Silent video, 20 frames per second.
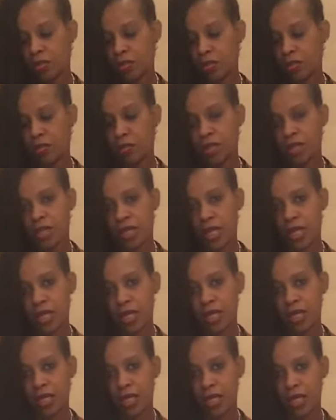with one
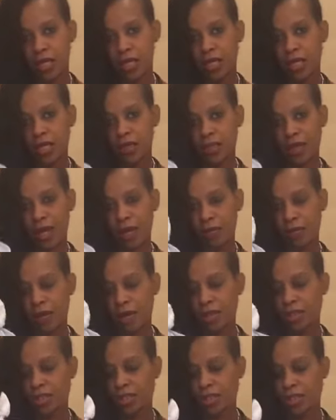hand. It's got a
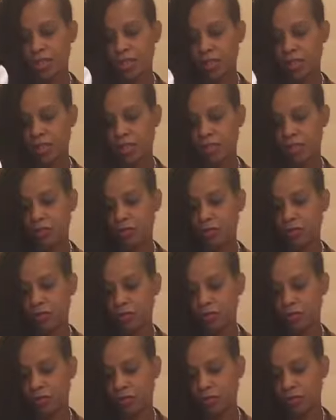matching,
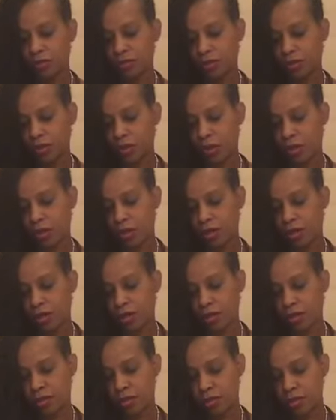whoop, it's hard
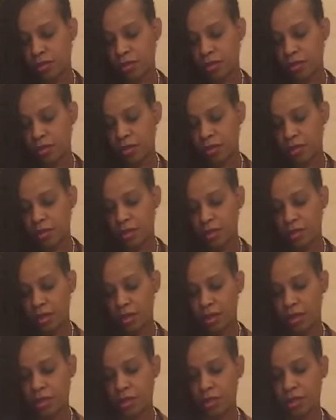to
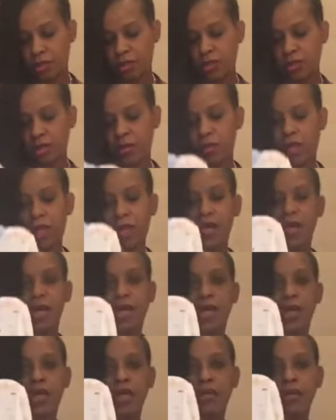get to this. Okay,
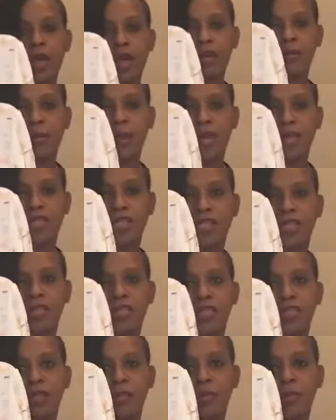it's got a matching
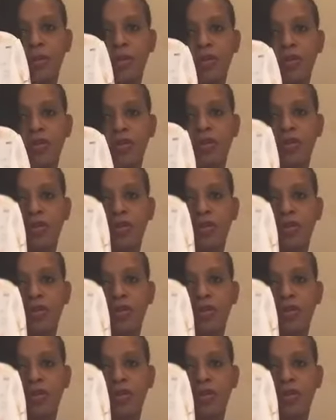sleeper.